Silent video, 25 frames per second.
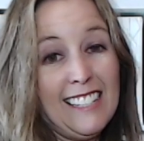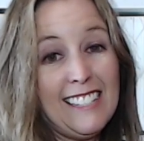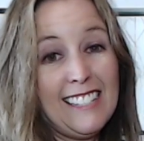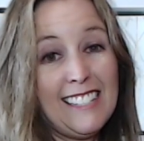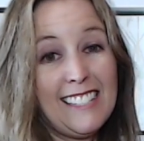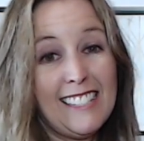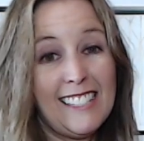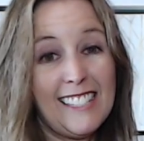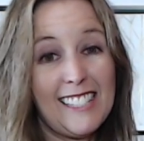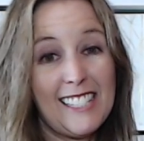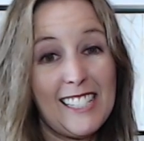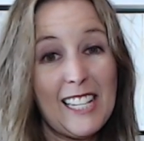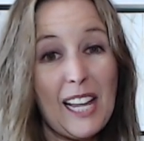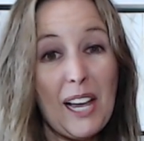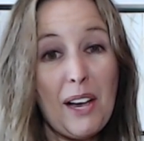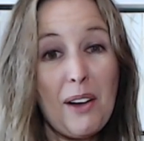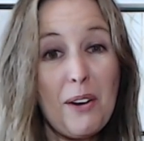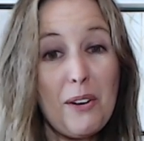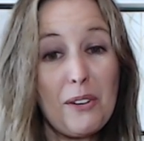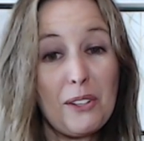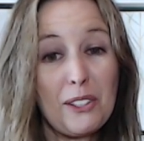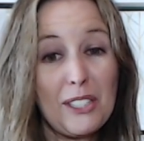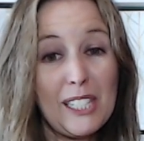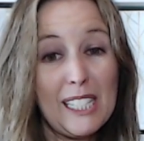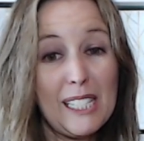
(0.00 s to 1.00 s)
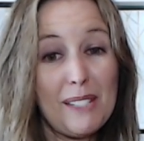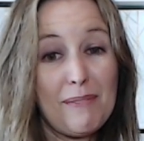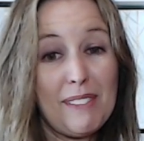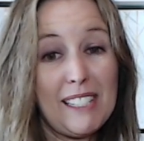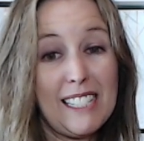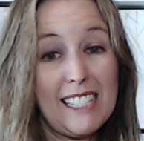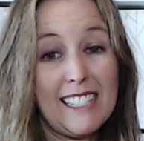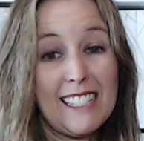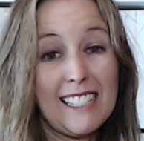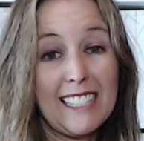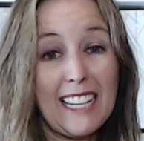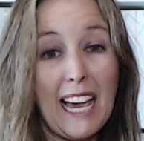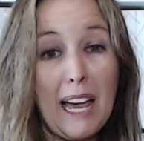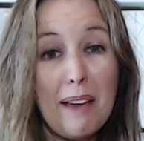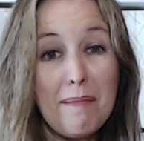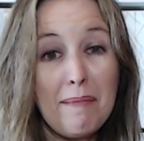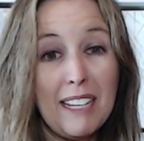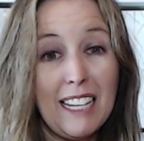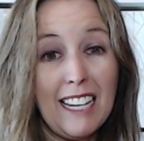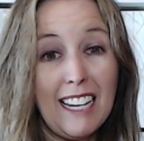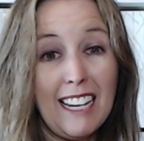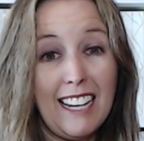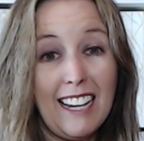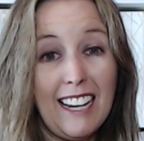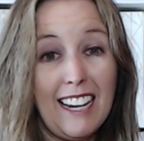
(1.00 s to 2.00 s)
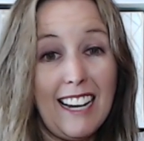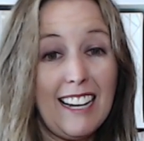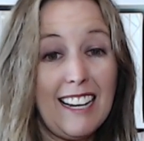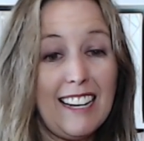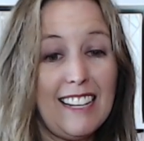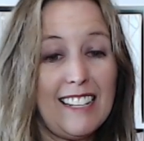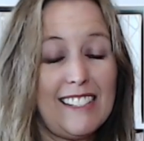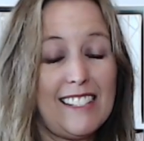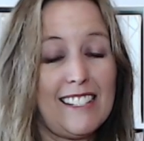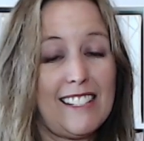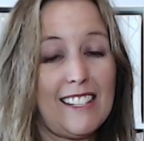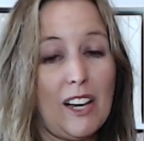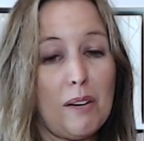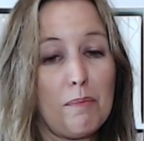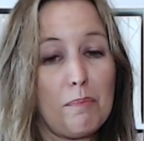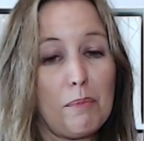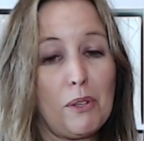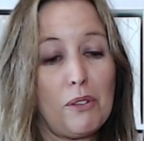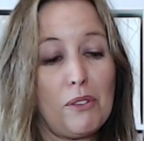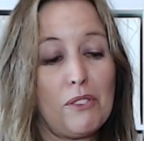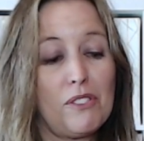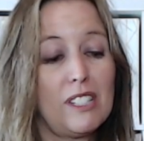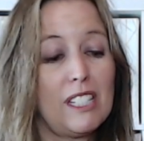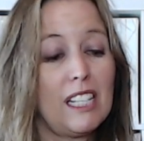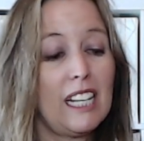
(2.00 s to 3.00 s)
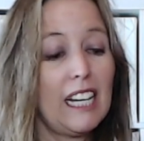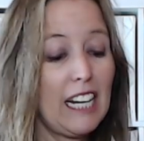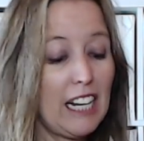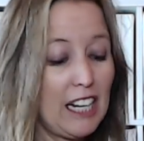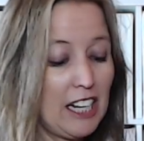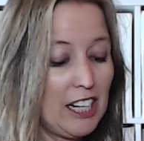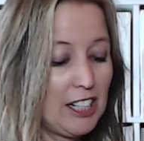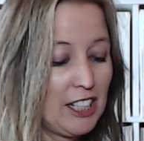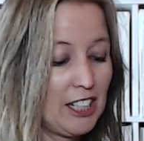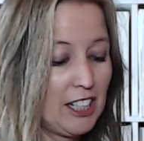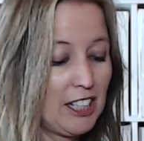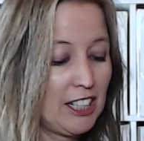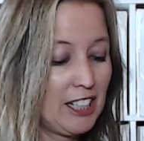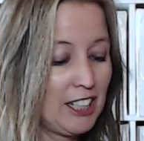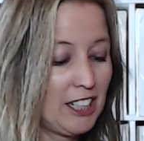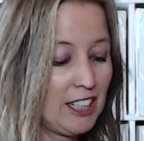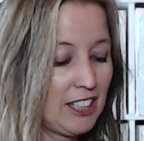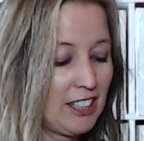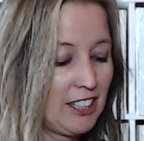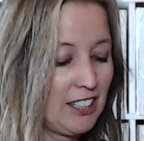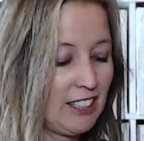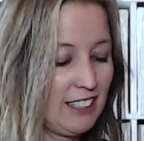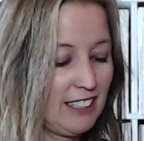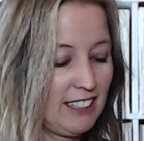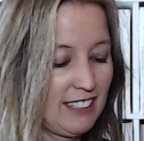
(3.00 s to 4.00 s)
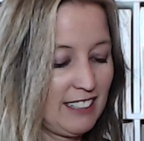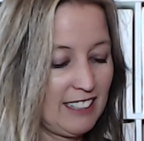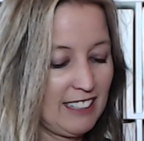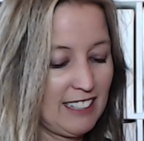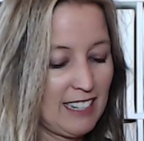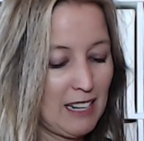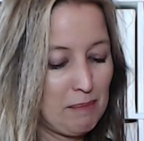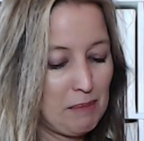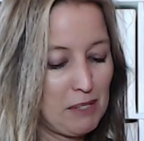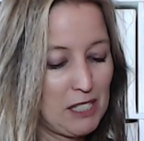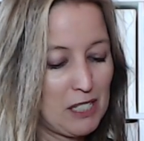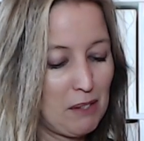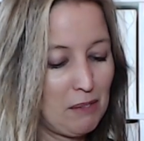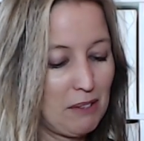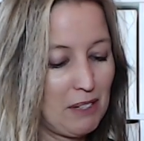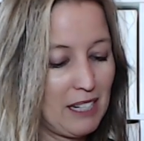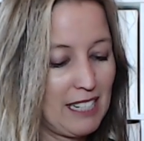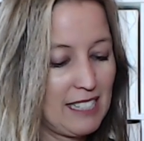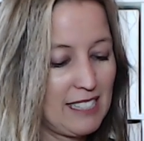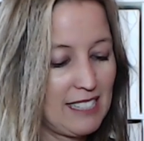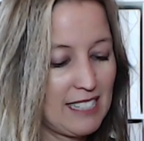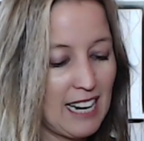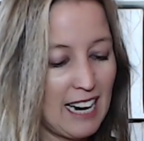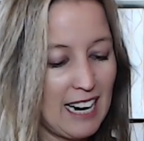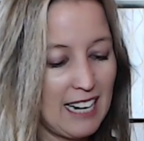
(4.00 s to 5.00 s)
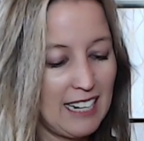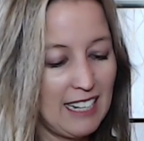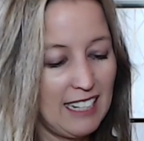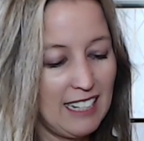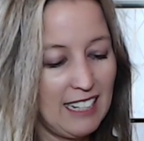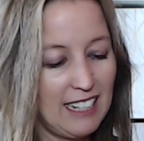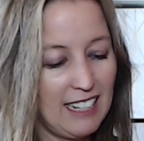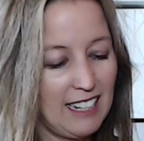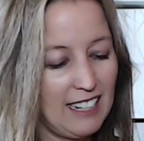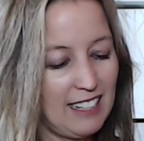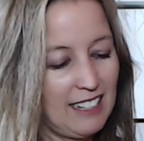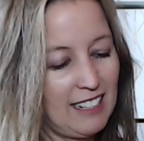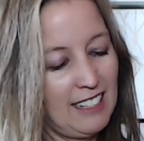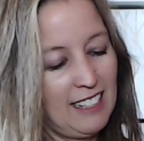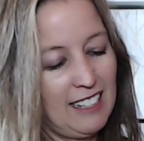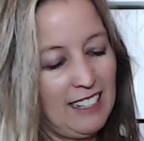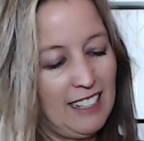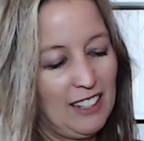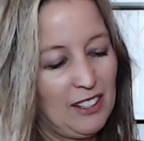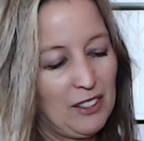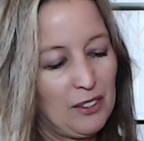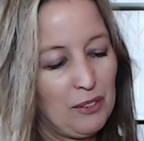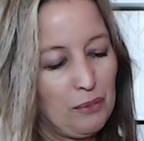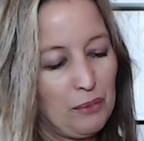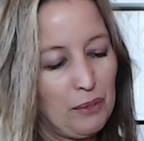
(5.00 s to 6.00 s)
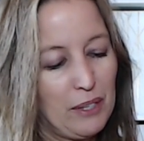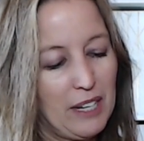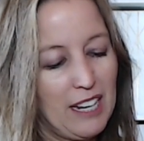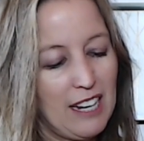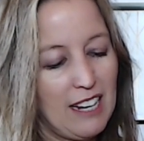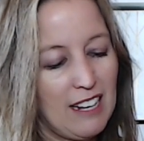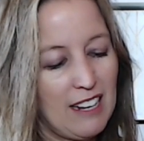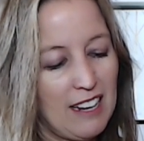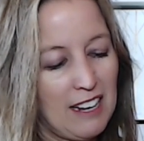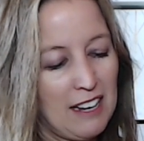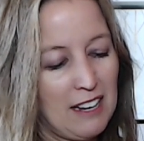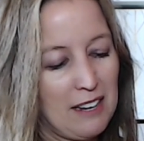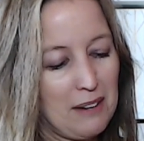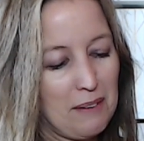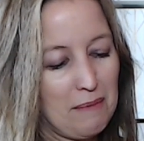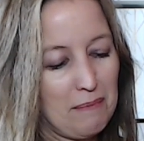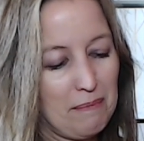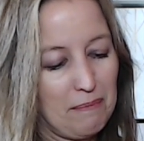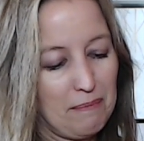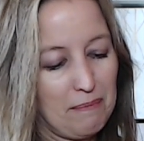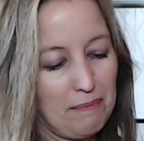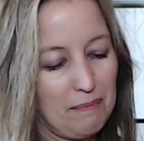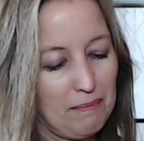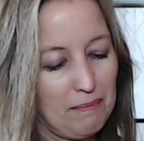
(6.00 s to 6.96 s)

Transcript: So Christmas is coming. It's almost here. I'm so excited. We aren't